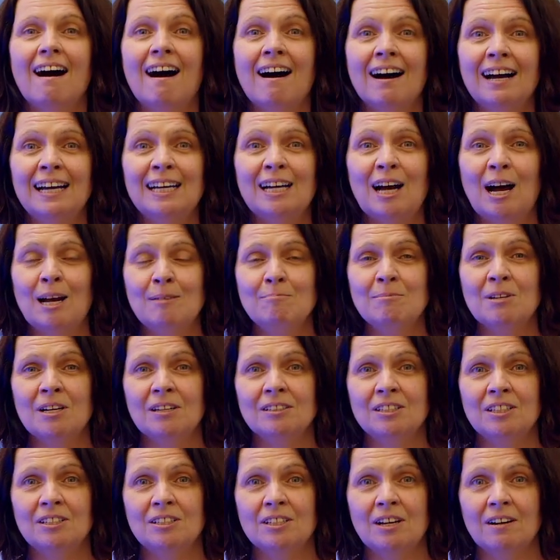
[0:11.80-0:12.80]
Hi, I'm
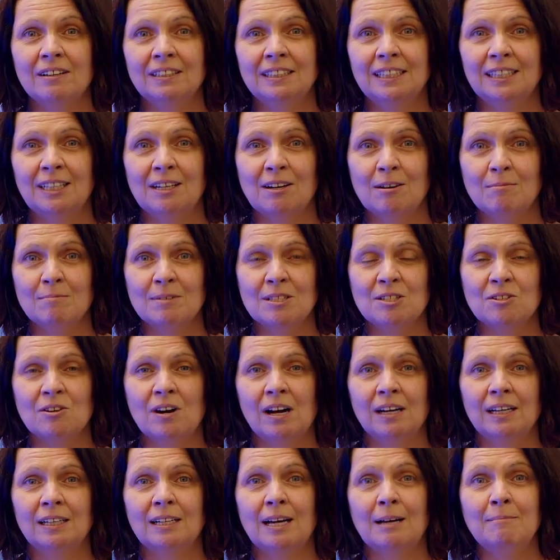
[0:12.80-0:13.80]
Dr. Dorothy
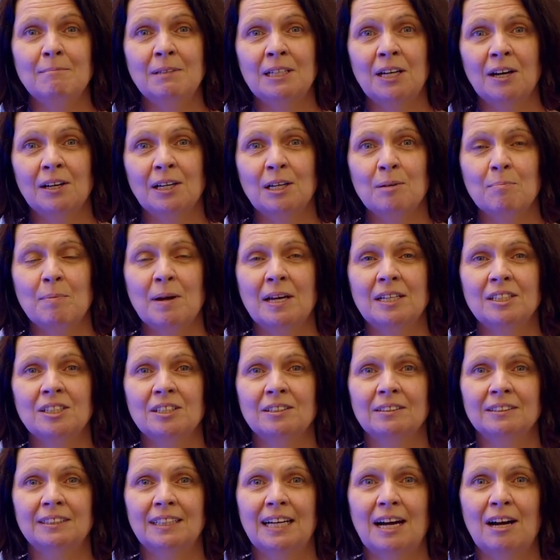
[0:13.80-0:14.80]
Armstrong and I'm the
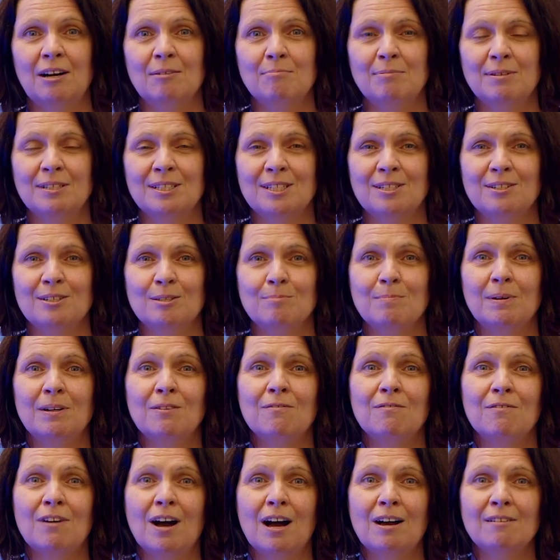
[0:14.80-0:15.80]
occupational therapist who's been
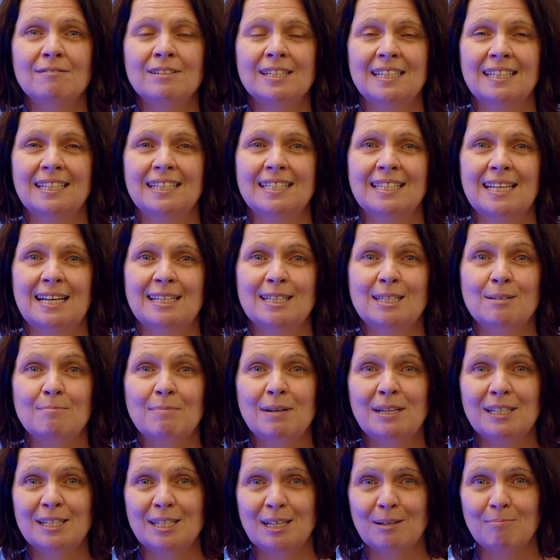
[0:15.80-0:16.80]
involved in the
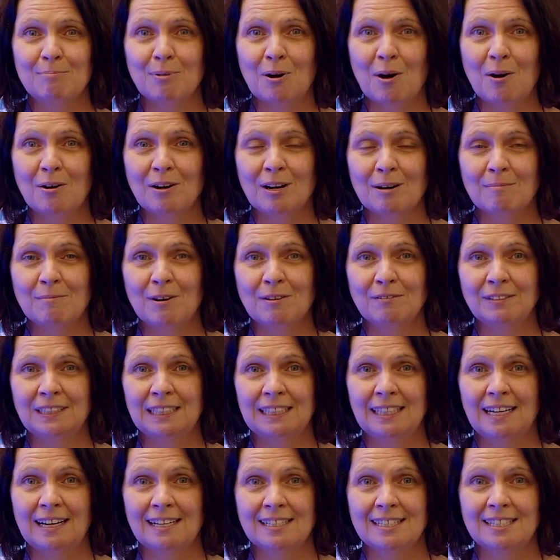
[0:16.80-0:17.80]
SenseAbility programme over the
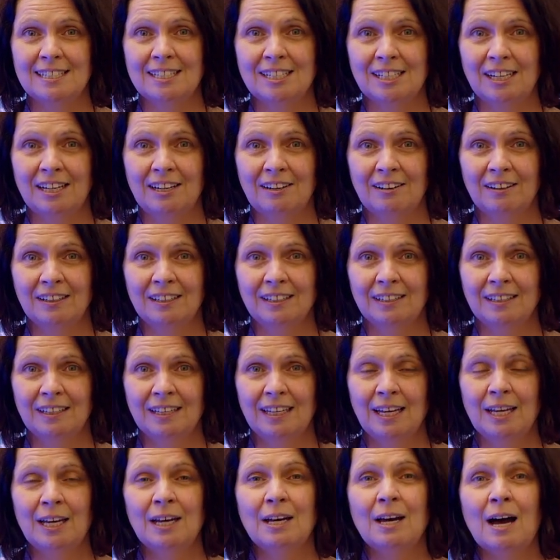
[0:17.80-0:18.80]
last year.
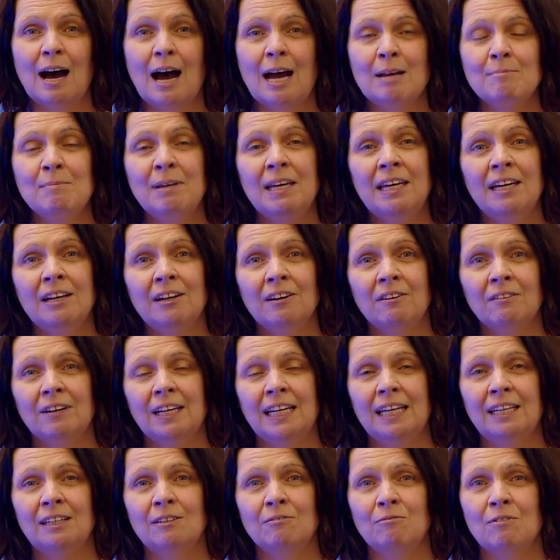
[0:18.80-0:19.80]
I'm here
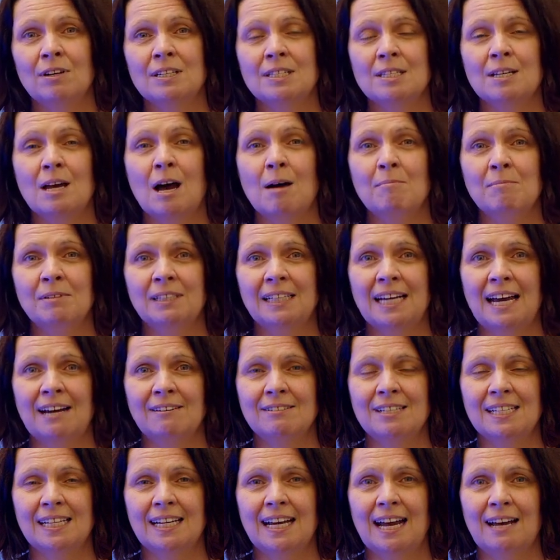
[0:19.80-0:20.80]
in Roscommon
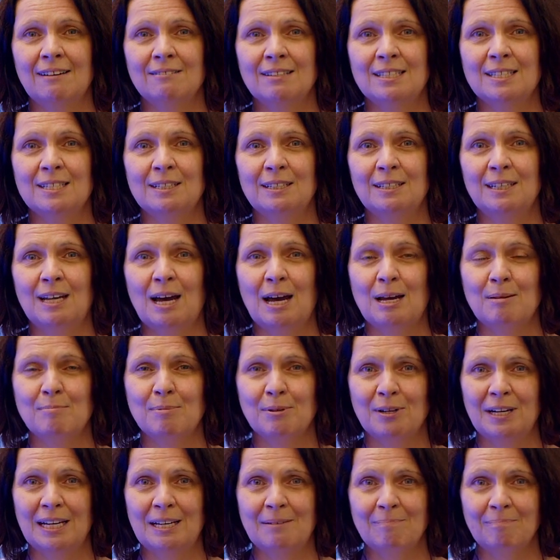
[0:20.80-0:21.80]
County Council
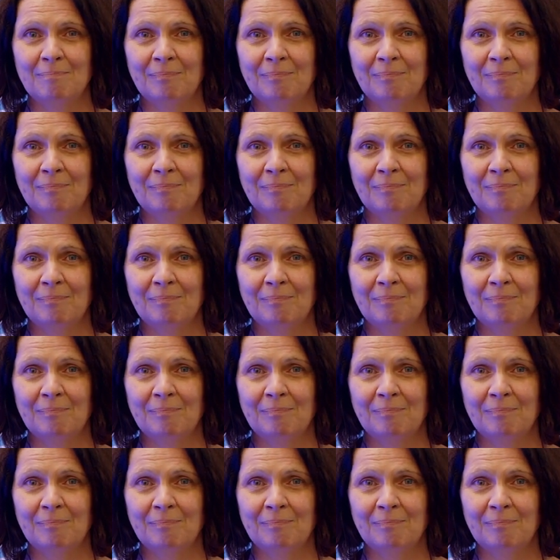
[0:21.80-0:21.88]
Library.